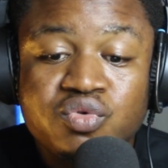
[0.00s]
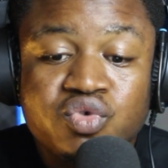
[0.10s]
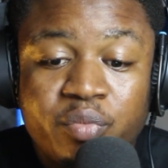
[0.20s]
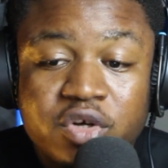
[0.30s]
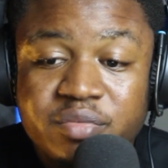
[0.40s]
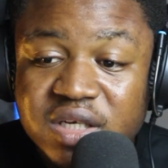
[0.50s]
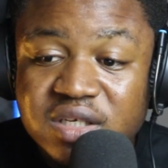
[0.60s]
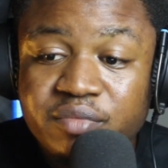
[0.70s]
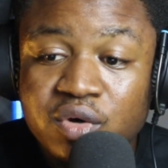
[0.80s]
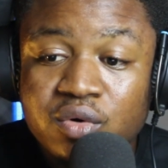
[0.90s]
to support
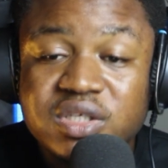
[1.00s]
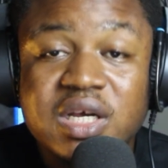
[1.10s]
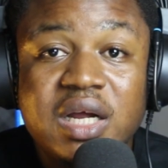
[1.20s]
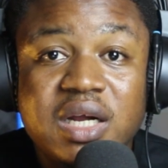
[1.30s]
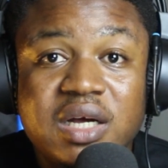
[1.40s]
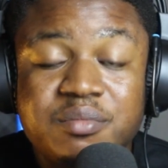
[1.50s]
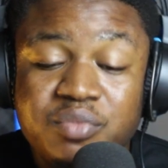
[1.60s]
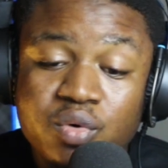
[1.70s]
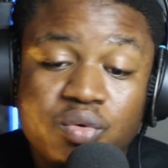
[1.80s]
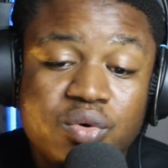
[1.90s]
myself. Because Ghana,
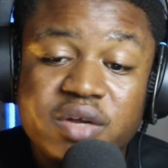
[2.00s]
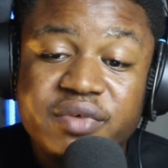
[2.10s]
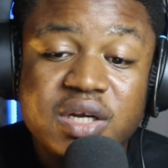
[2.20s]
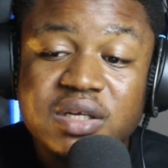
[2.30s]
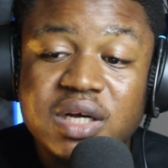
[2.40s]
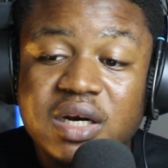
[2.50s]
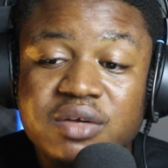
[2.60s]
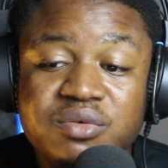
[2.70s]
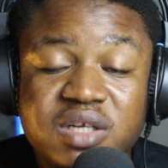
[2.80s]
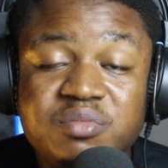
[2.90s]
bro, living in
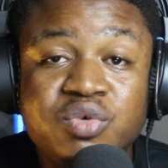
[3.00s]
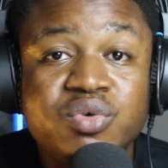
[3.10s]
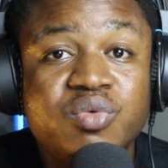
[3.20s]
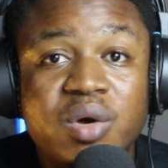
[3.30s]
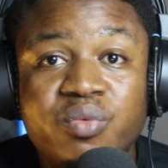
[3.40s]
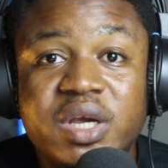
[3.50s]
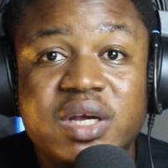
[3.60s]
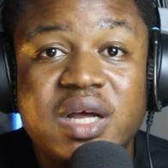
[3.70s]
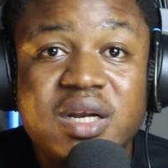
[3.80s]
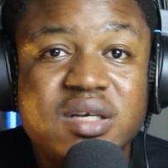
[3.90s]
Ghana, you can't be doing one work
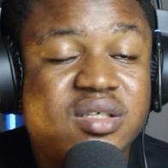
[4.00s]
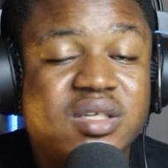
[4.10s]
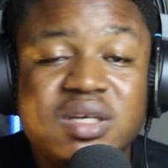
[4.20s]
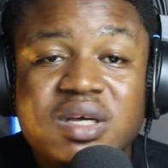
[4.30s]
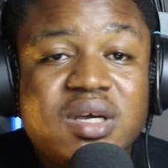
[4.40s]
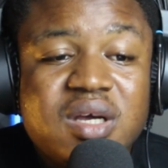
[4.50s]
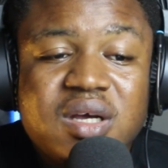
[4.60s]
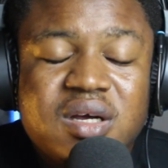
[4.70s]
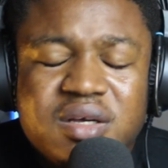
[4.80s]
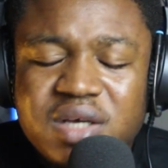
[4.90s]
unless,
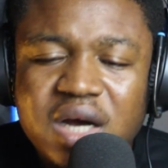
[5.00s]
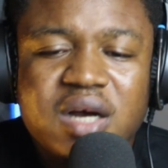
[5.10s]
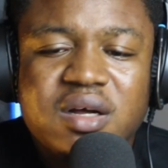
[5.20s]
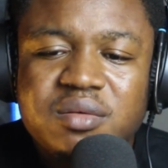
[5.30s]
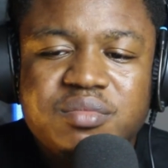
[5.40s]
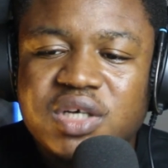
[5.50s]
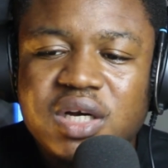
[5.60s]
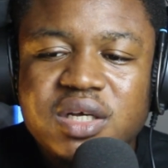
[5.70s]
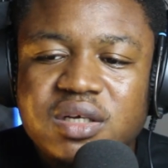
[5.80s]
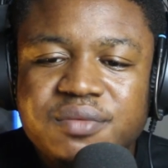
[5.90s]
yeah,
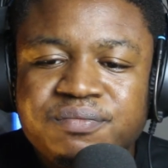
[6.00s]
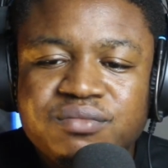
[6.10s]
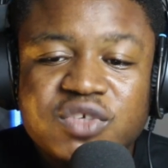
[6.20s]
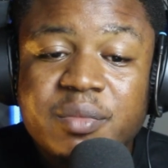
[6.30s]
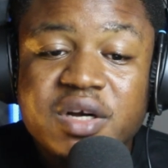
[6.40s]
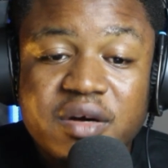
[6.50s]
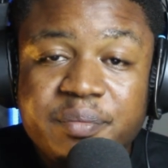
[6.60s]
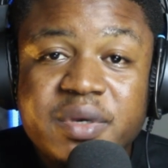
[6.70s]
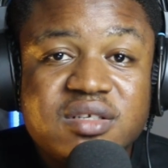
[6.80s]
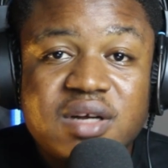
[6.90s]
Charlie, I'm a
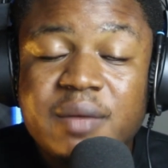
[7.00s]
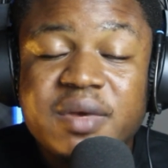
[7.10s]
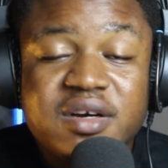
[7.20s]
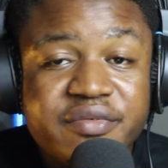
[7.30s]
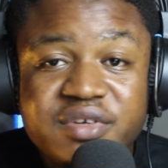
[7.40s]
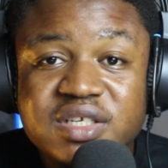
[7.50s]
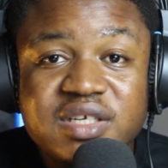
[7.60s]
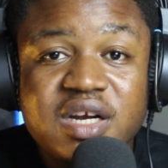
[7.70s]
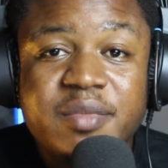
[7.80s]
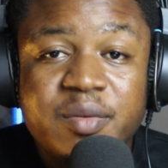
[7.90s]
graphic
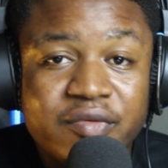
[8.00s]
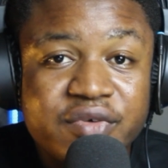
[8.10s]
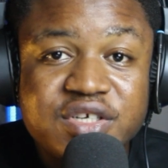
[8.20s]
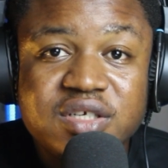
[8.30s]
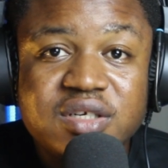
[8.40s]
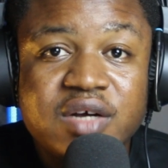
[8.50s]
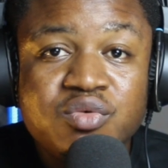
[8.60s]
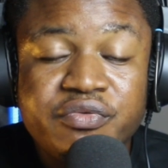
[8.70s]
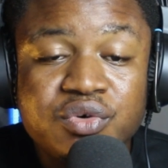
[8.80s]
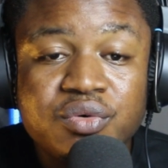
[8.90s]
designer by profession. I
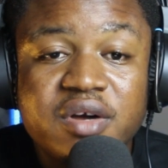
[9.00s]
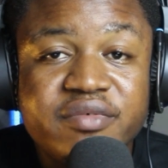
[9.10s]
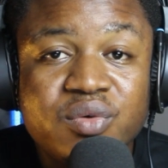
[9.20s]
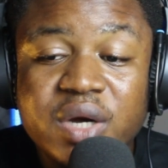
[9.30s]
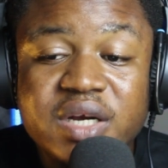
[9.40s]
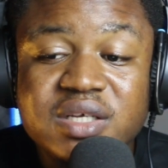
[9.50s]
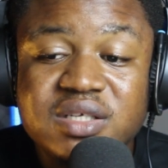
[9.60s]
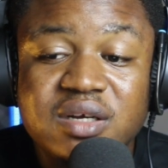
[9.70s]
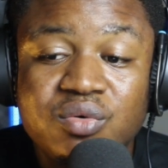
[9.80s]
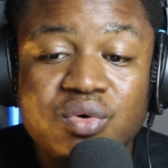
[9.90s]
do photography,
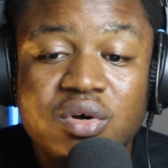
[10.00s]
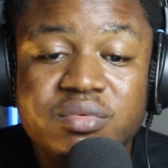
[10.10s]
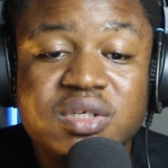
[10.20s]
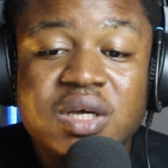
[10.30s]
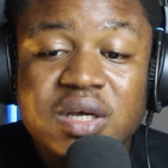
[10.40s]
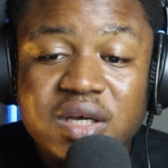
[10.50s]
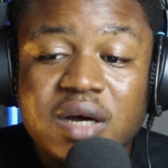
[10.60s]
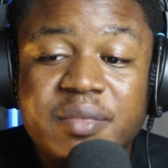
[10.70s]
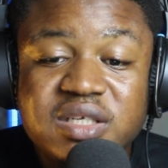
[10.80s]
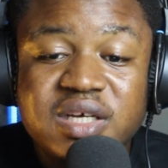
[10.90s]
weddings, and whole lot.
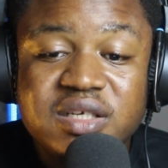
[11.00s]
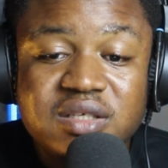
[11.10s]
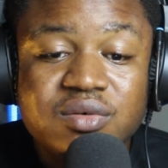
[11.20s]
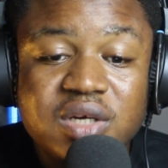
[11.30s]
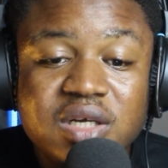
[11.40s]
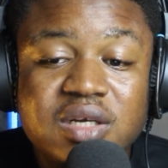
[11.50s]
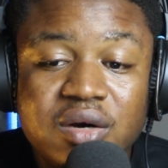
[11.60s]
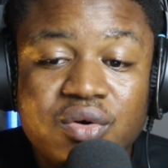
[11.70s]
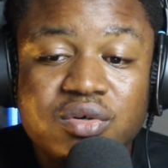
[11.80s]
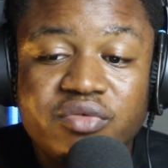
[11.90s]
Yeah, but I still need
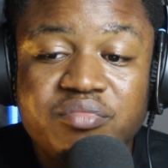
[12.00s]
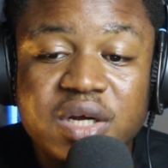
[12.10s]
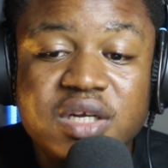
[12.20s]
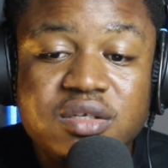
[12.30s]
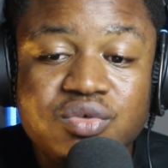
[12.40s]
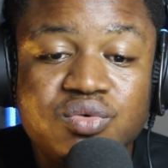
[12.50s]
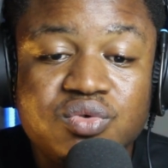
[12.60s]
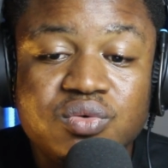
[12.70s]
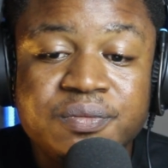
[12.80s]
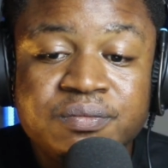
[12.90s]
a lot of money
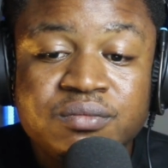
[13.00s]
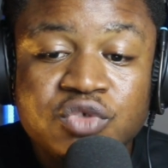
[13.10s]
to